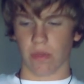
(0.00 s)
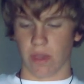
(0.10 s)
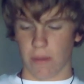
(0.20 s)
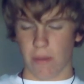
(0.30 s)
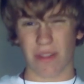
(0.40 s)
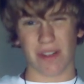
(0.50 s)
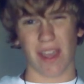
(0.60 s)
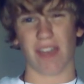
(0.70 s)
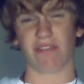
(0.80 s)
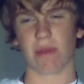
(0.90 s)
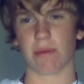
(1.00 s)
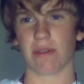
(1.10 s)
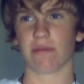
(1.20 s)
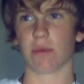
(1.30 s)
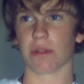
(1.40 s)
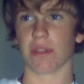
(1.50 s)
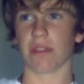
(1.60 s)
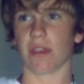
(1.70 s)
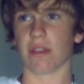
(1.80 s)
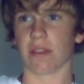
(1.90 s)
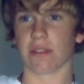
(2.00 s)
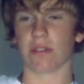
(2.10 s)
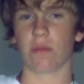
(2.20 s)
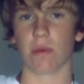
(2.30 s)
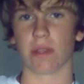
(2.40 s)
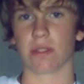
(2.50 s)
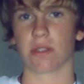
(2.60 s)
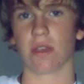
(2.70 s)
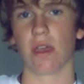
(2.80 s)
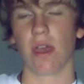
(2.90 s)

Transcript: like a month and a half, maybe even more than that, like 2 months.